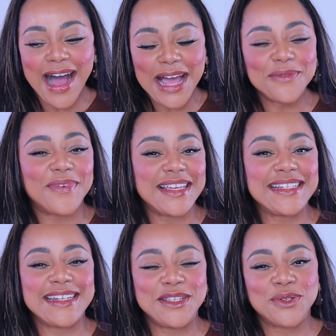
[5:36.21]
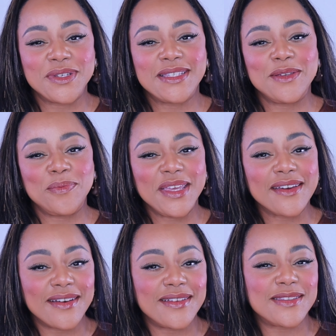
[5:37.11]
I find it interesting
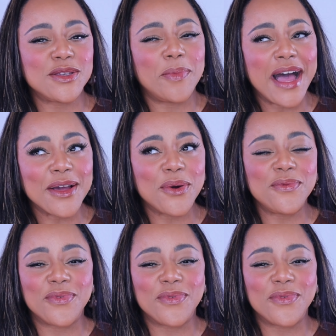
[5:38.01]
because tobacco